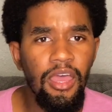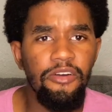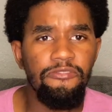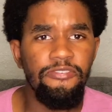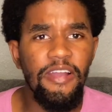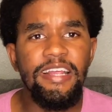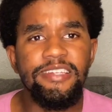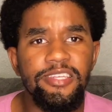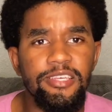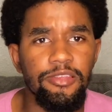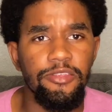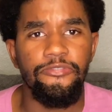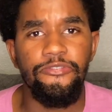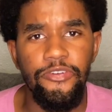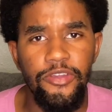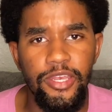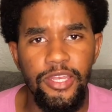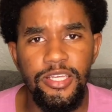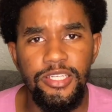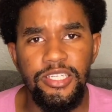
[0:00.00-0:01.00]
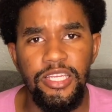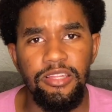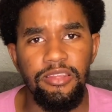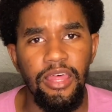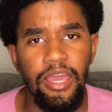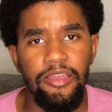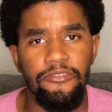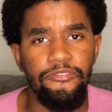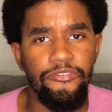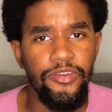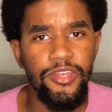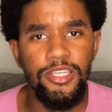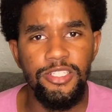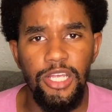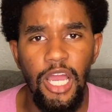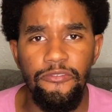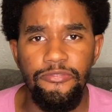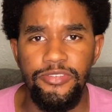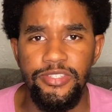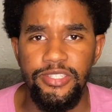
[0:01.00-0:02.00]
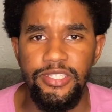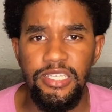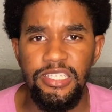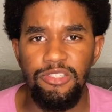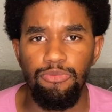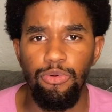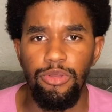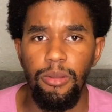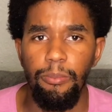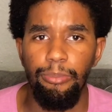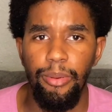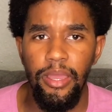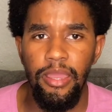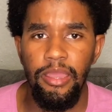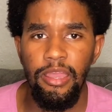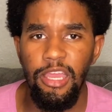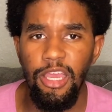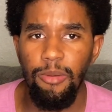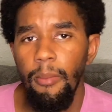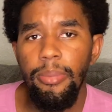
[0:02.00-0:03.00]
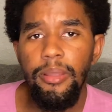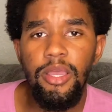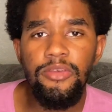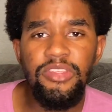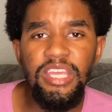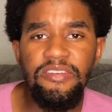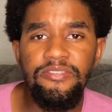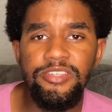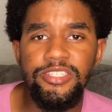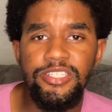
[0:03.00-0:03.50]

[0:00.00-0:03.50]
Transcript: fight to the finish and, like, finish off a season with a bang. Because even